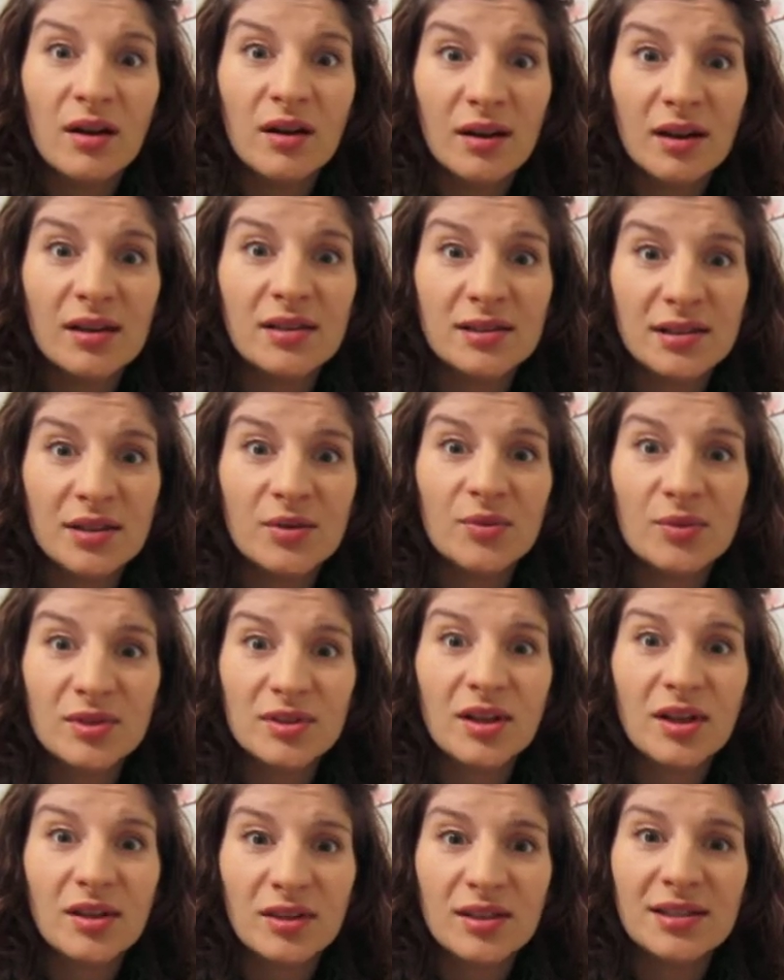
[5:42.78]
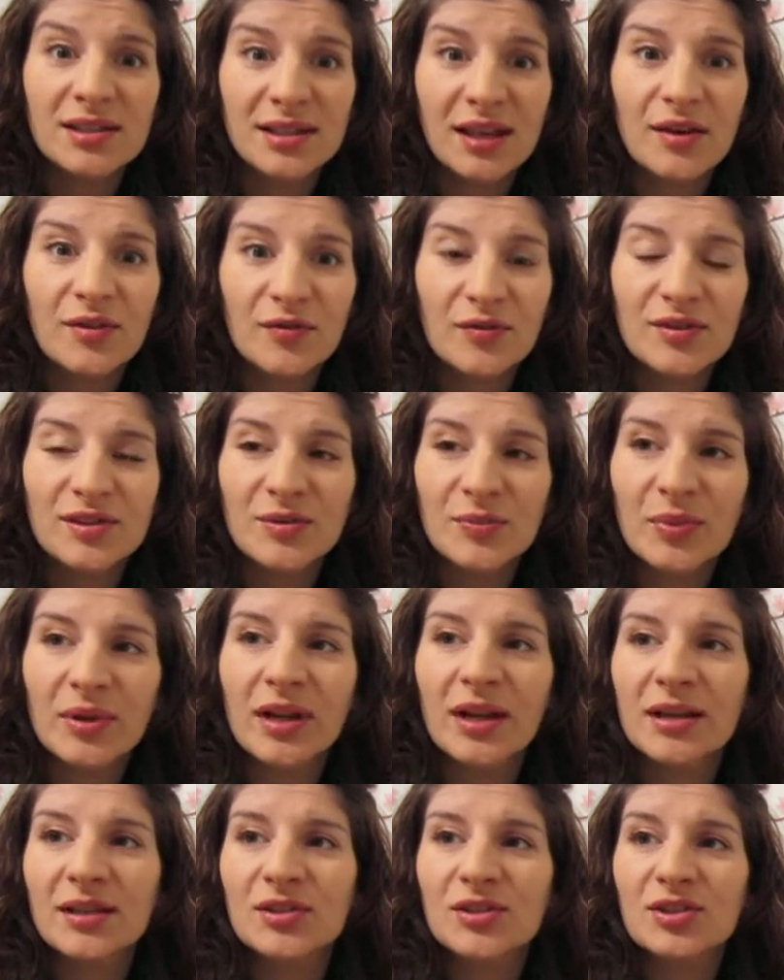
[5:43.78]
because it was like the safest
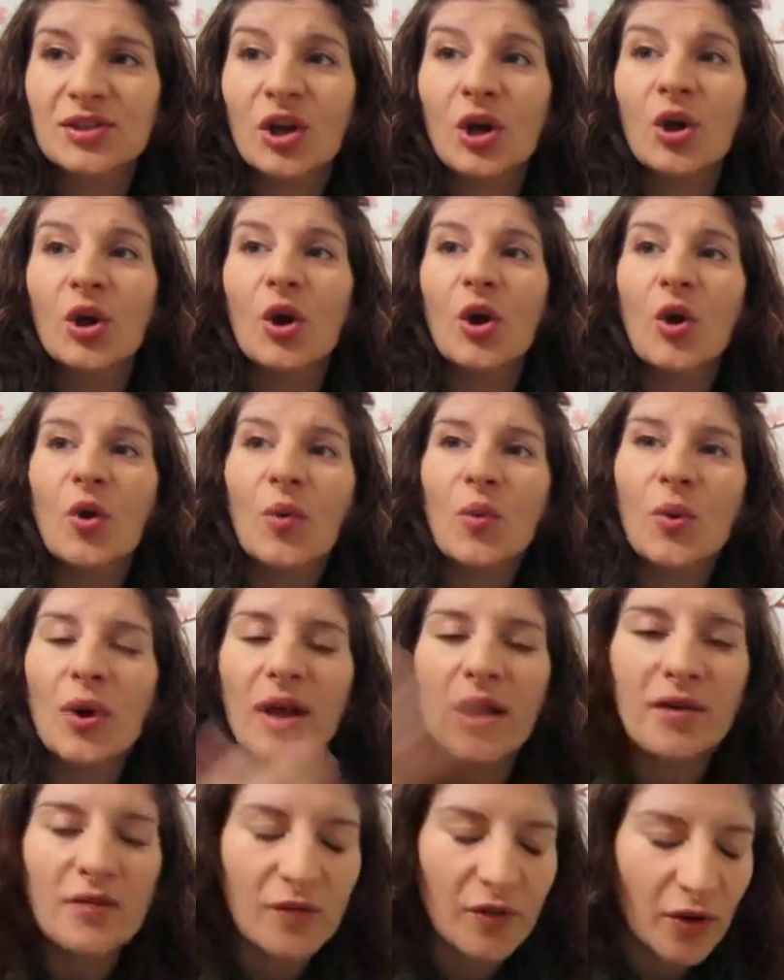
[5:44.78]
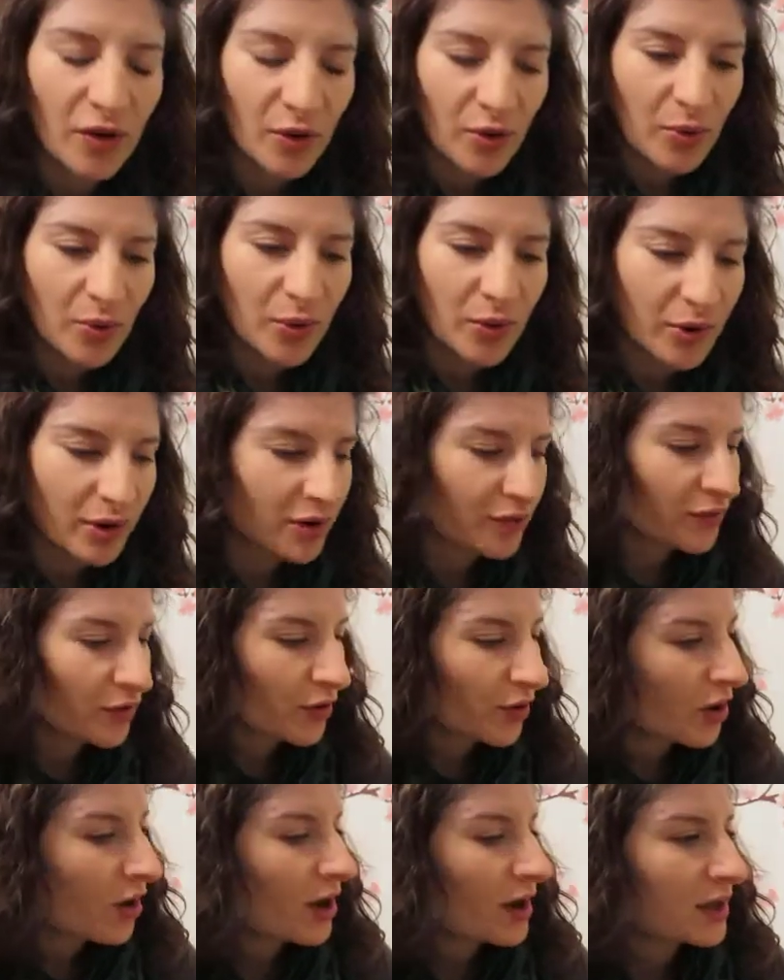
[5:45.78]
place. So wherever
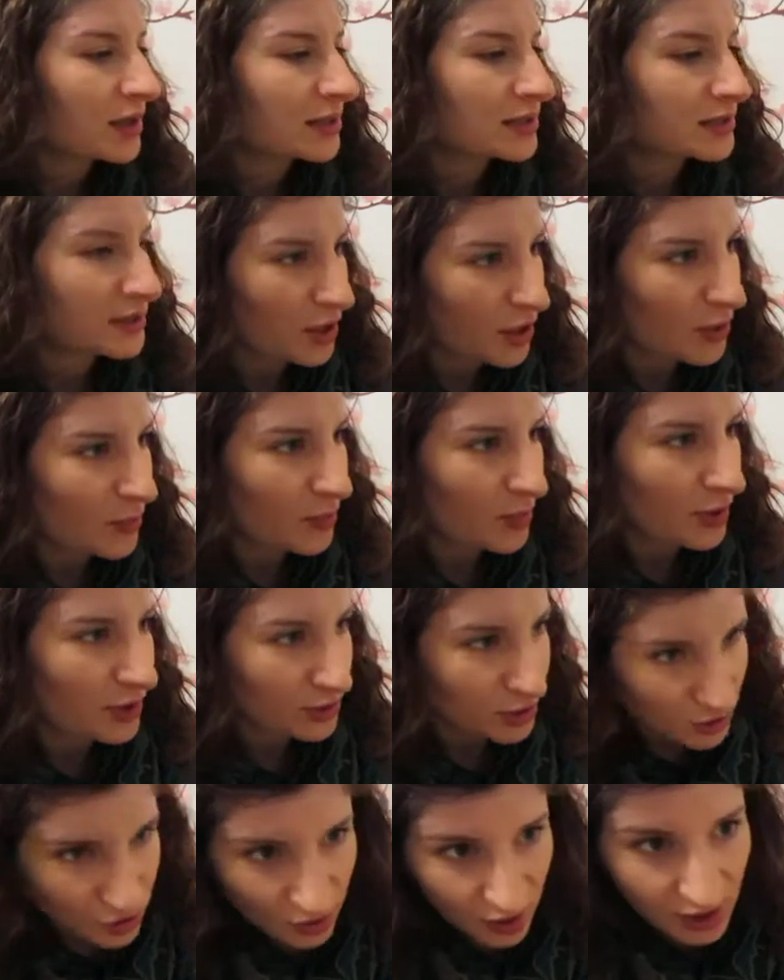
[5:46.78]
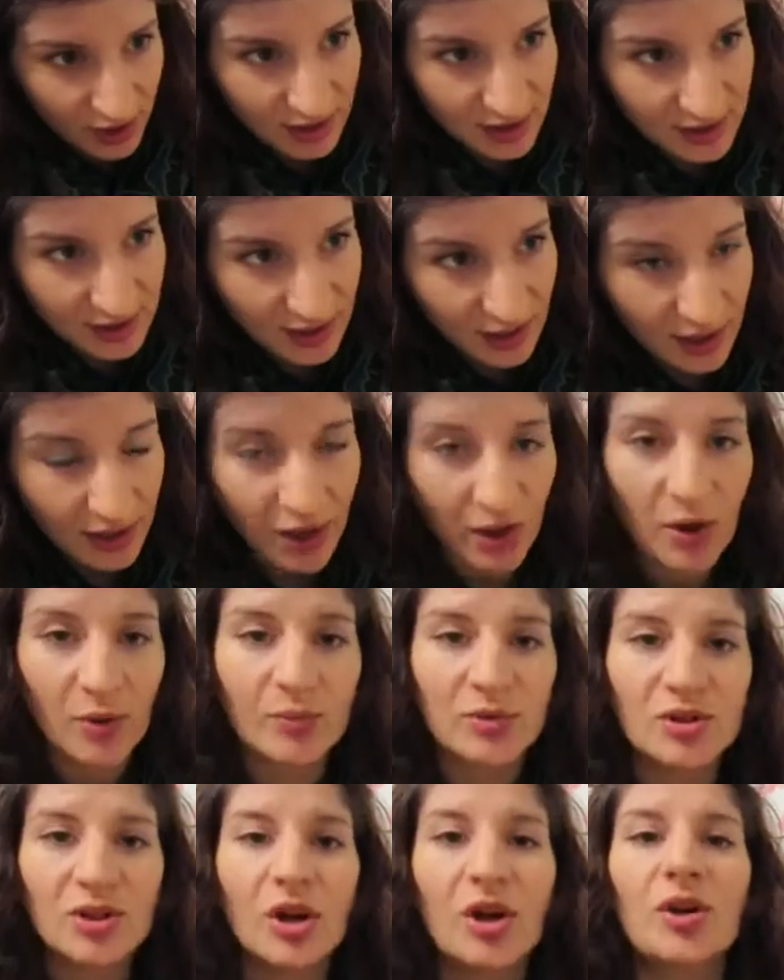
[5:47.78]
I end up, I trust that
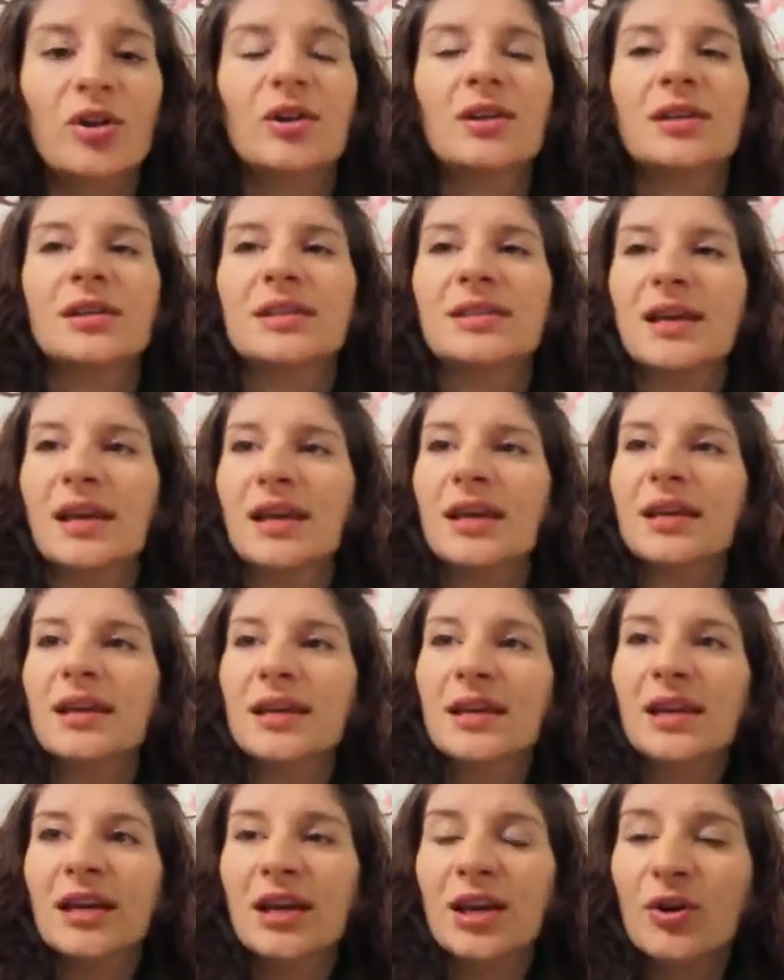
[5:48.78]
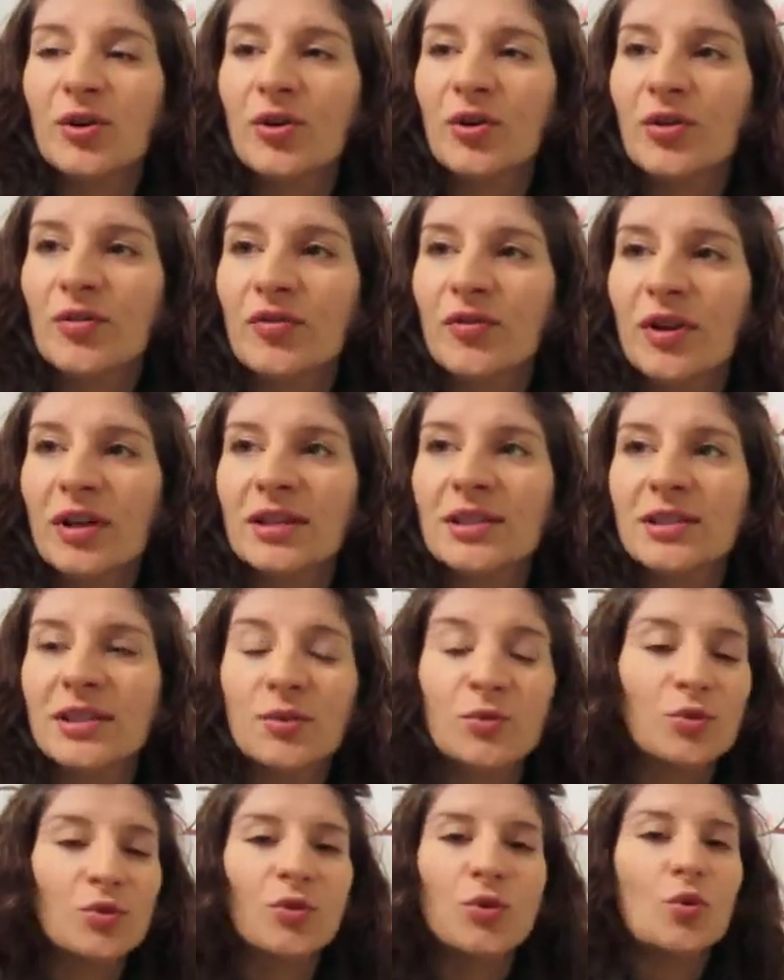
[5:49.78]
I'm totally taken care of and
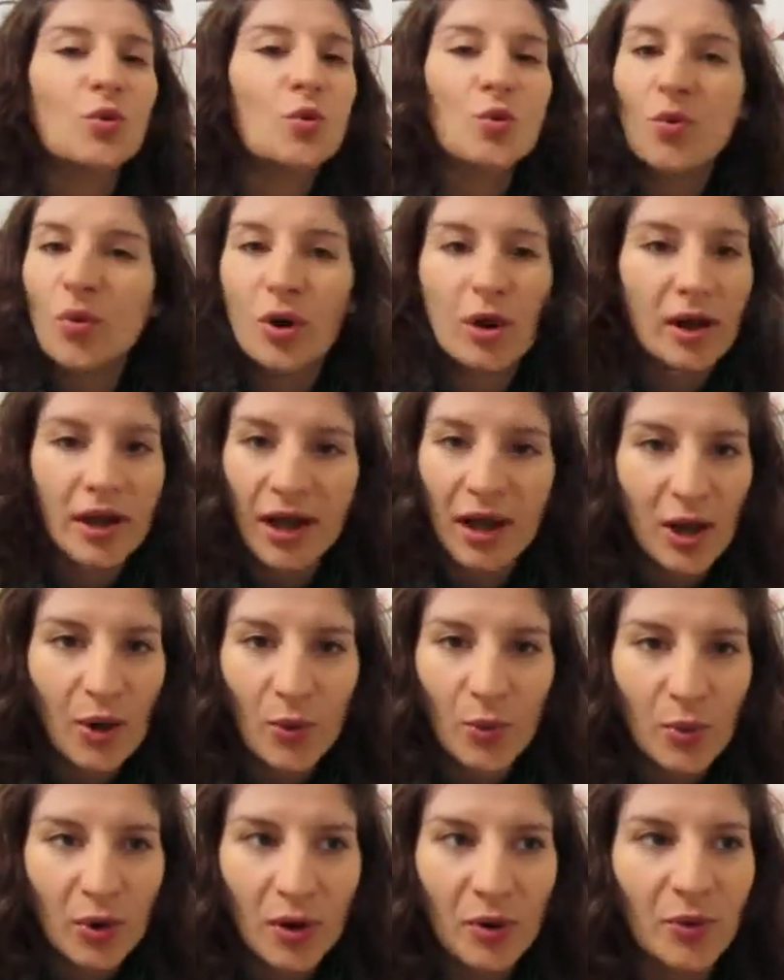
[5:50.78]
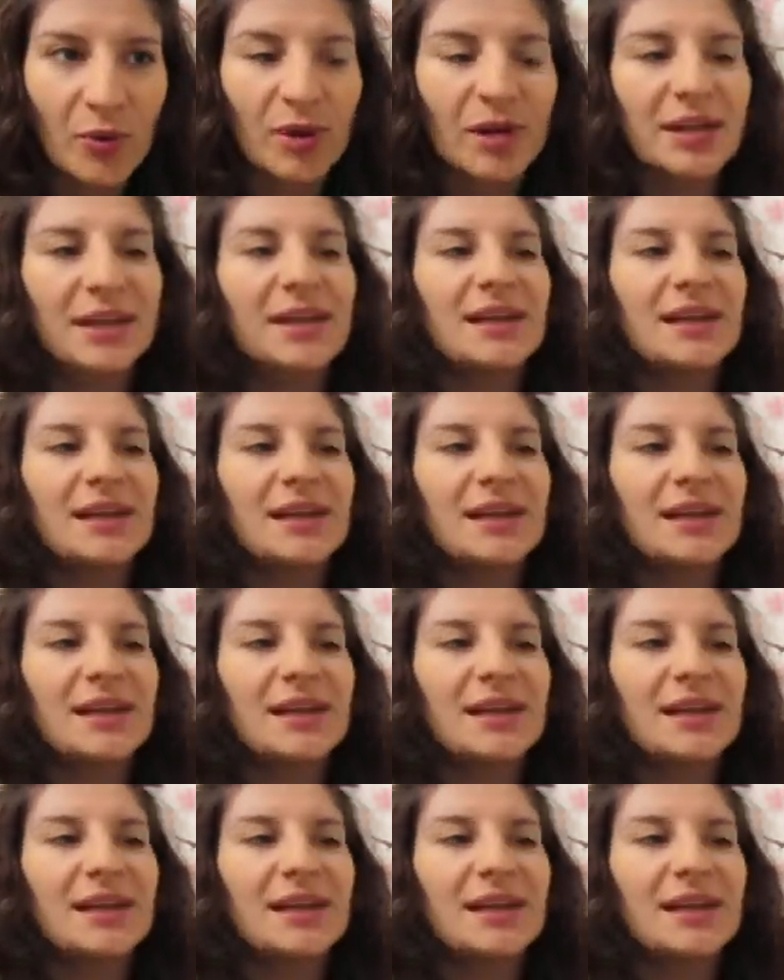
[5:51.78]
it will all work out well.